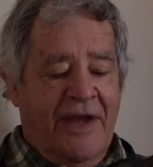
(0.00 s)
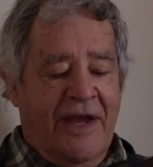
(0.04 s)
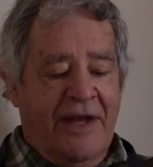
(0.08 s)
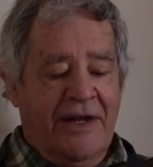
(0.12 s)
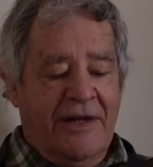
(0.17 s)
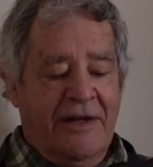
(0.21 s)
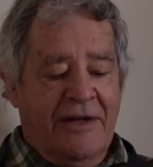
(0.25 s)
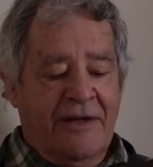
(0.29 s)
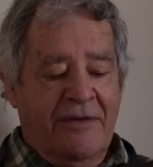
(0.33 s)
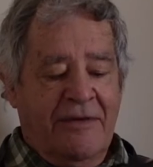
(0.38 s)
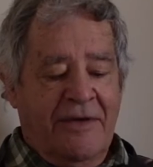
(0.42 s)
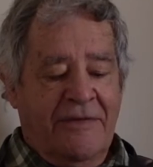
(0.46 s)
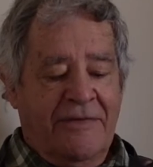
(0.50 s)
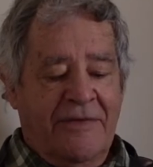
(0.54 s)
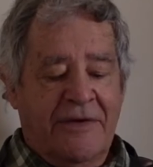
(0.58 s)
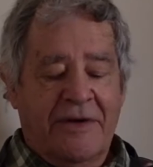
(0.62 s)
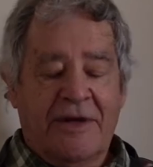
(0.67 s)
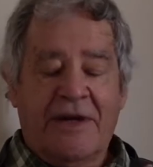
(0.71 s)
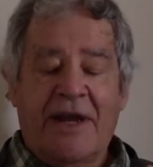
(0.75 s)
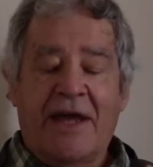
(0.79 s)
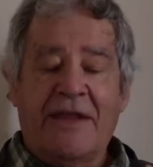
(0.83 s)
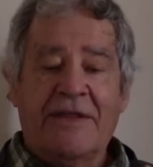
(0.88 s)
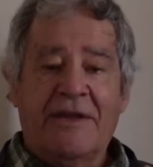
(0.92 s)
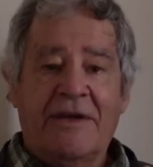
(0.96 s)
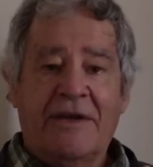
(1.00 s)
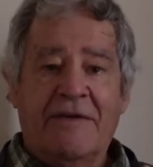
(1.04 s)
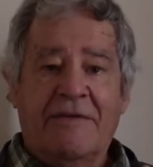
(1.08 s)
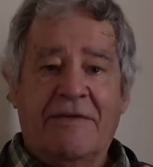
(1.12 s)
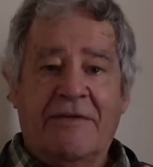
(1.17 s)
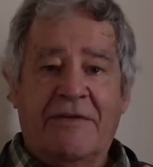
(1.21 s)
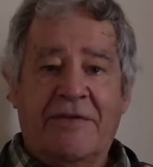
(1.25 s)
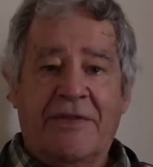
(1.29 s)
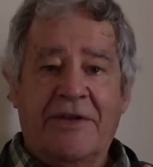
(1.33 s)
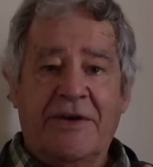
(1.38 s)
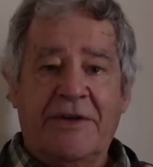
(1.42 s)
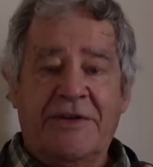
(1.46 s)
and for another
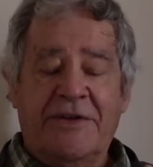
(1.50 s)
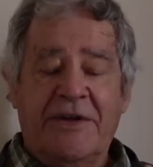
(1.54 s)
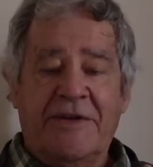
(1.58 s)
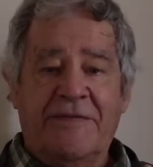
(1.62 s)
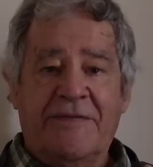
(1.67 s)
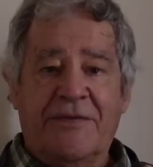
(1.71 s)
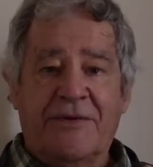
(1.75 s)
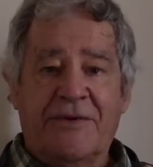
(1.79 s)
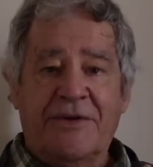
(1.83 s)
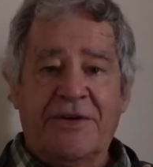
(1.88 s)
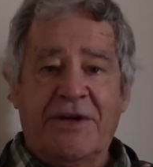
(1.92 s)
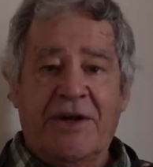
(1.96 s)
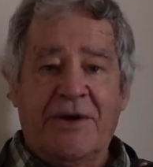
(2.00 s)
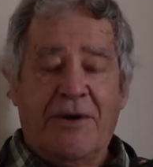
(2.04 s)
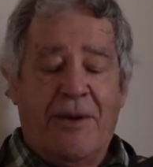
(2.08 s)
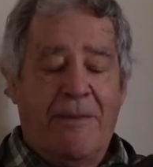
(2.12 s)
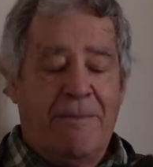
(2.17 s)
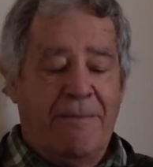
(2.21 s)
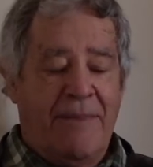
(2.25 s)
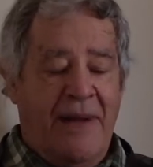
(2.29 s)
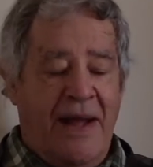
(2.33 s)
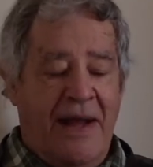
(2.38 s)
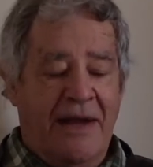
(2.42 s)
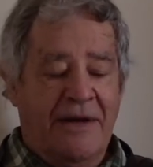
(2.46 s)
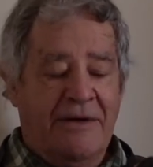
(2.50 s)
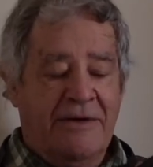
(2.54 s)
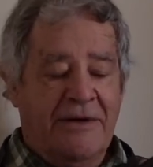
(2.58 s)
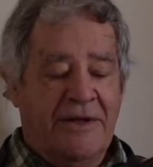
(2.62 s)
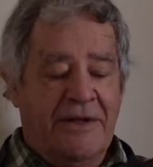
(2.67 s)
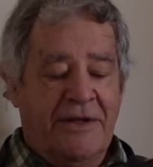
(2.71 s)
30, 40 odd pound